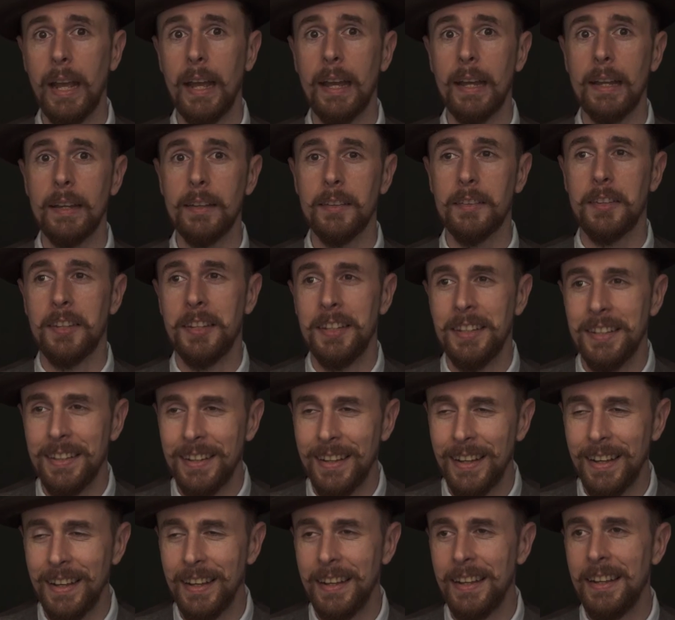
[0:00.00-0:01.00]
and
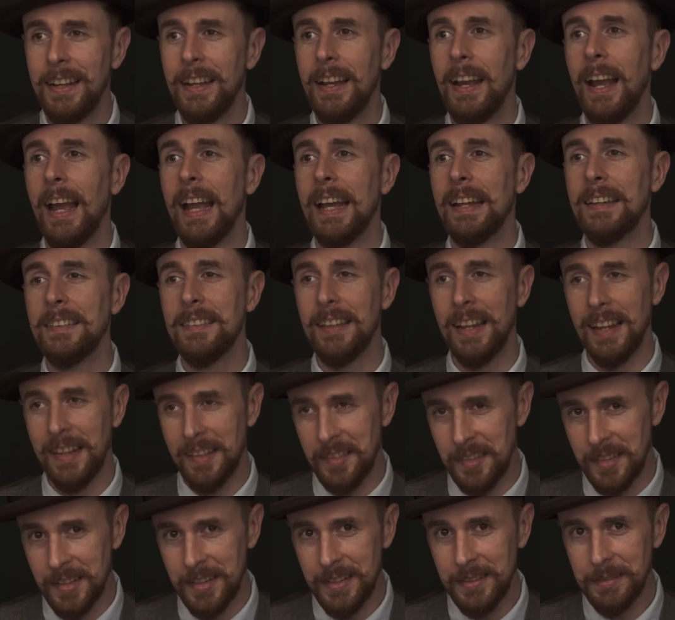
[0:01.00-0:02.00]

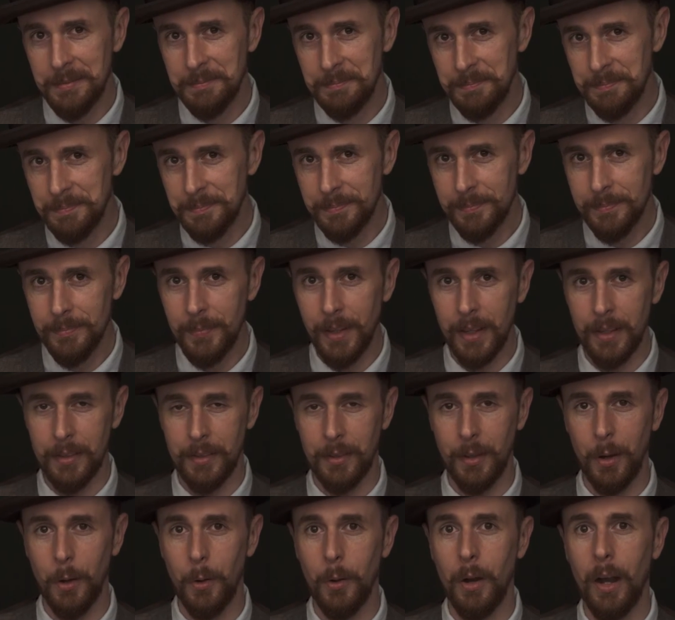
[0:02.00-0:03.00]
lazy,
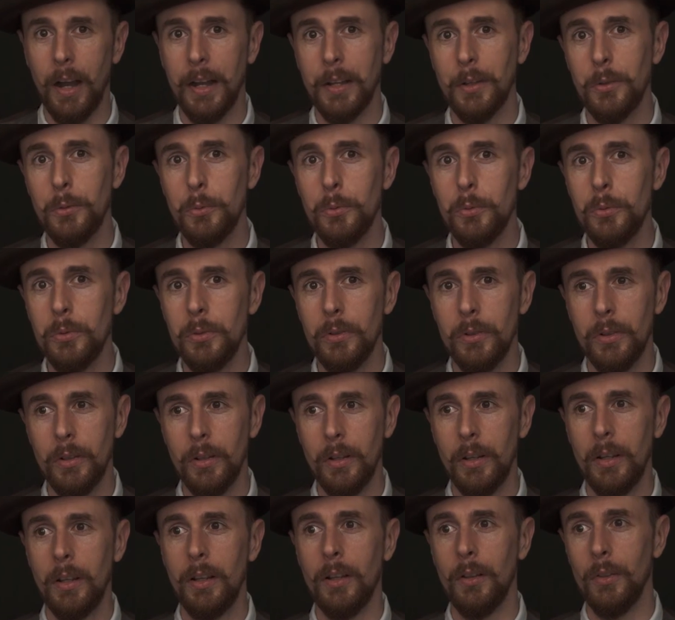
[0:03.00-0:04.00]
so I do
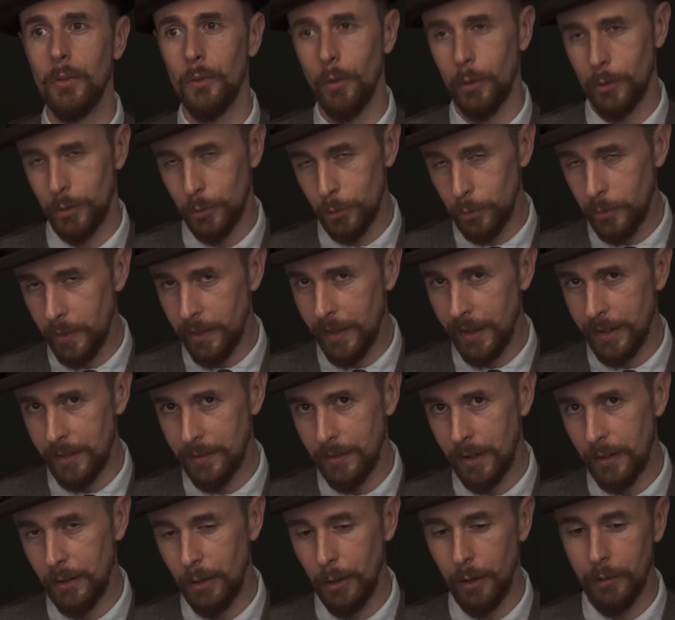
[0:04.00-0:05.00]
not do that
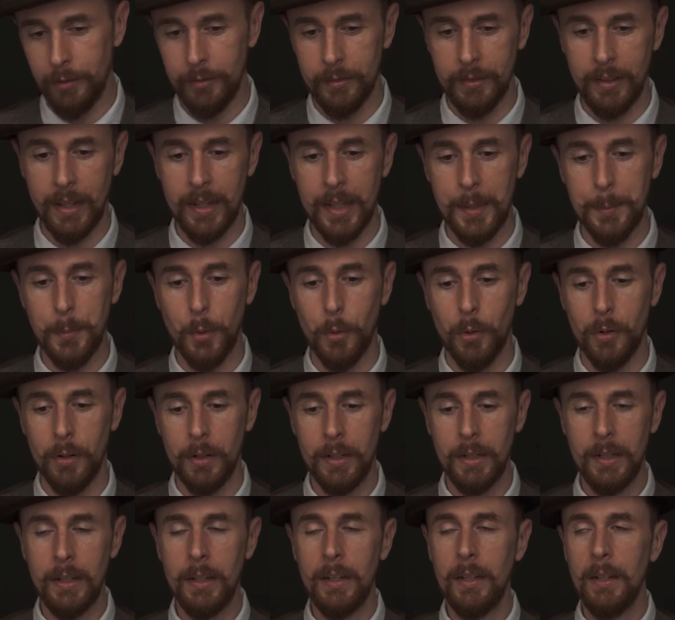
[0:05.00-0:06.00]
very often anymore.
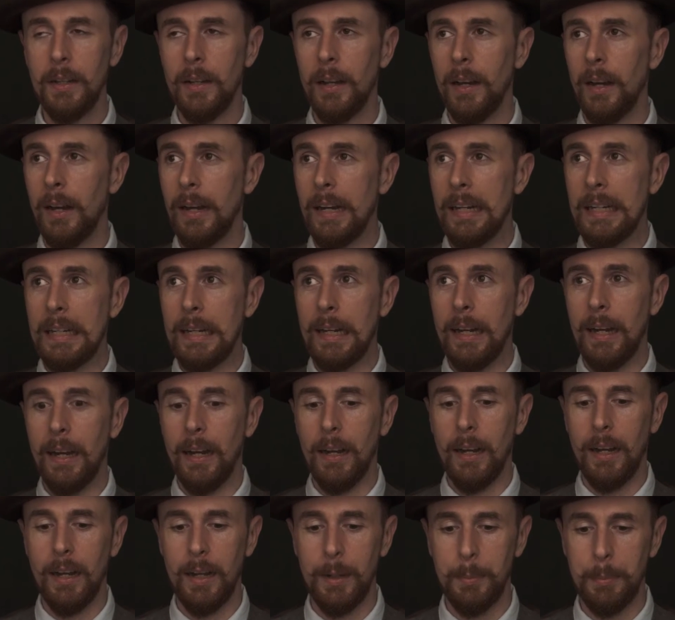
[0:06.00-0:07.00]

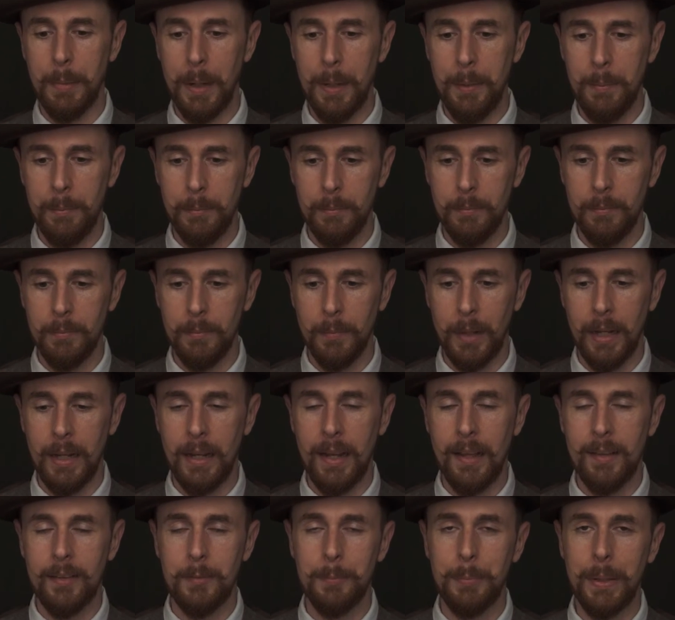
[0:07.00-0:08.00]
My
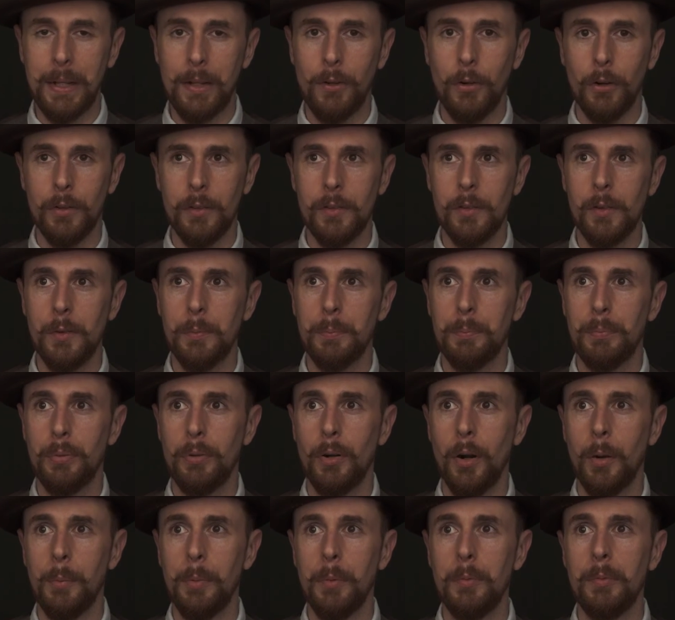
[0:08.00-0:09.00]
last big concert
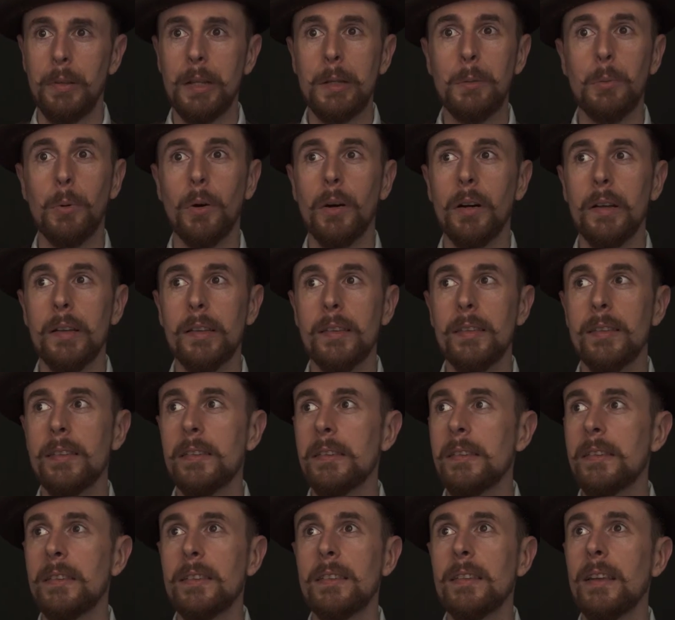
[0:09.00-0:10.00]
probably
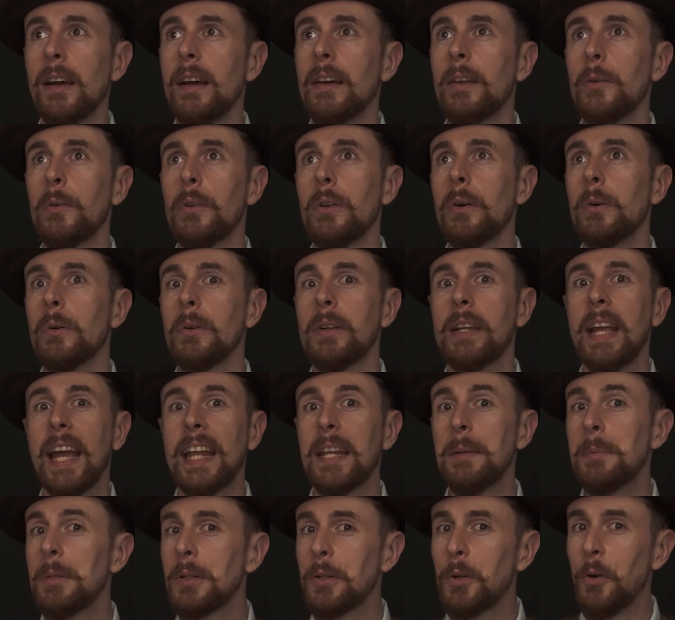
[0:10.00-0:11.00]
was, I don't know,
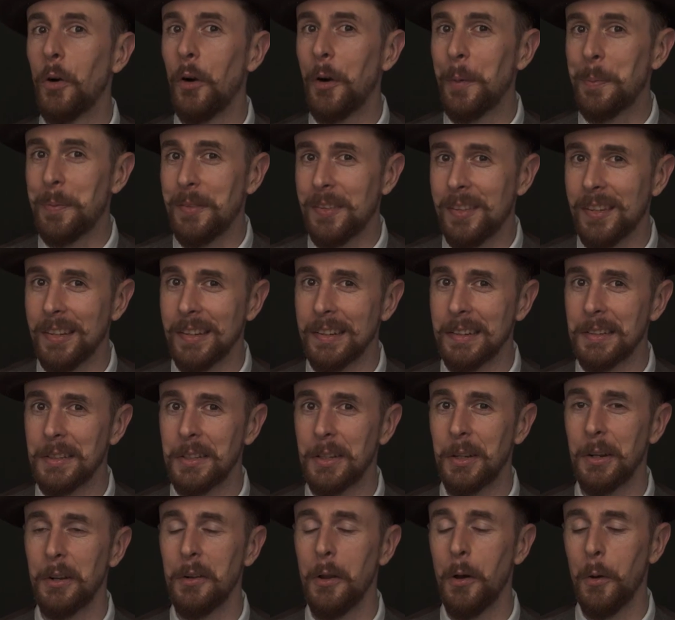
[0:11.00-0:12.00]
Cannibal Corpse in
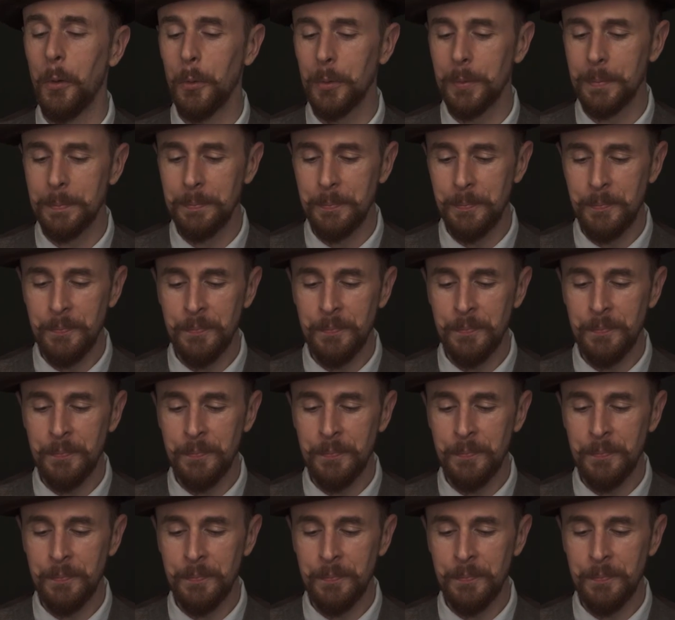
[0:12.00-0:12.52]
Cologne.